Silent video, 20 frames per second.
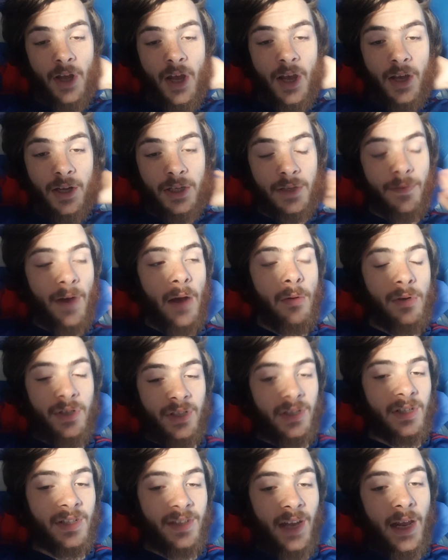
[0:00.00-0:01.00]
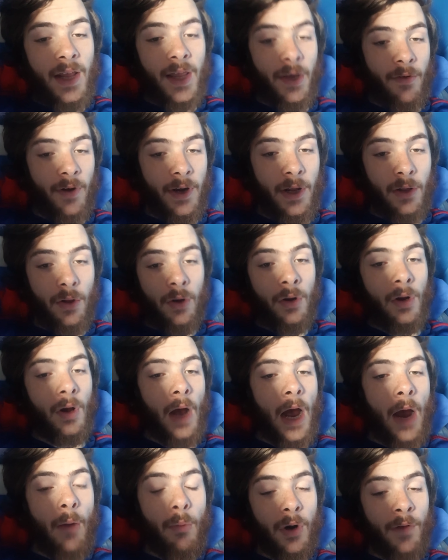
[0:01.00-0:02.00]
Because if I was going to stay there any longer,
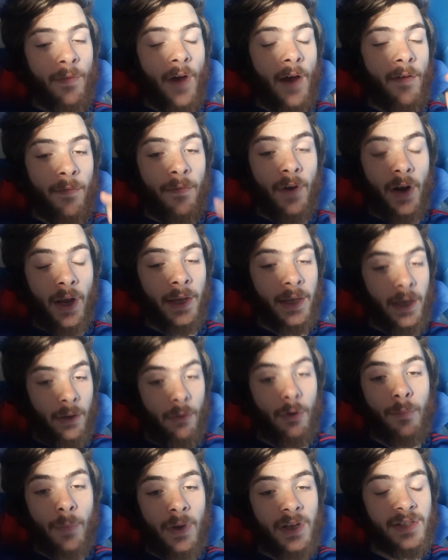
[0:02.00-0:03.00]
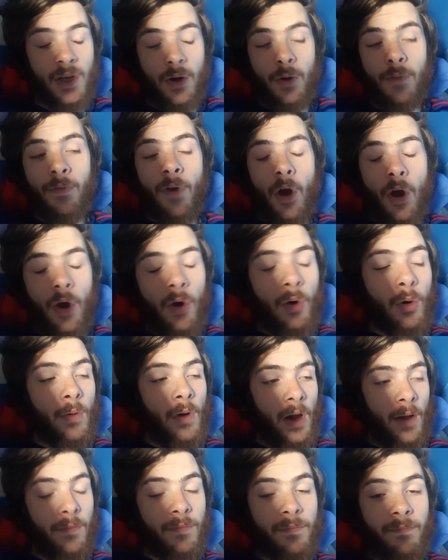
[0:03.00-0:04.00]
I would have either fucking killed myself or
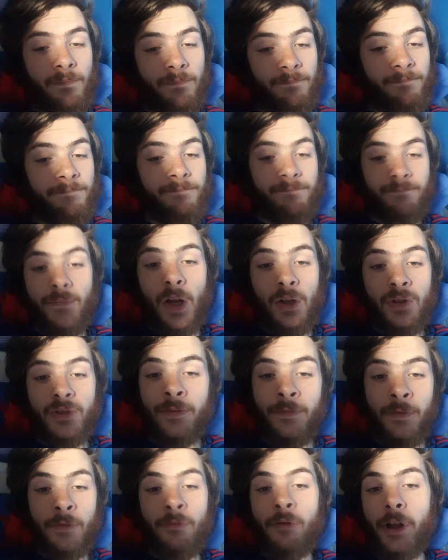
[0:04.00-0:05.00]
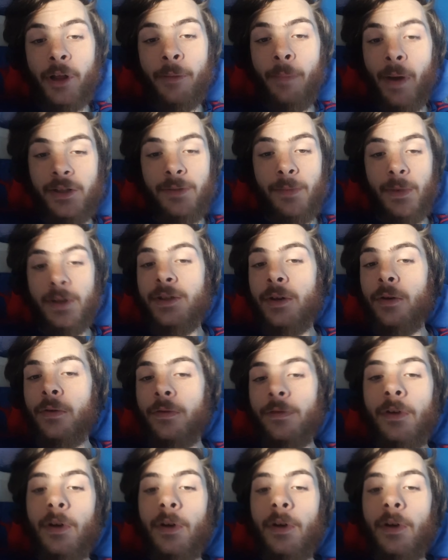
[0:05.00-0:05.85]
I'd have done something really bad to myself."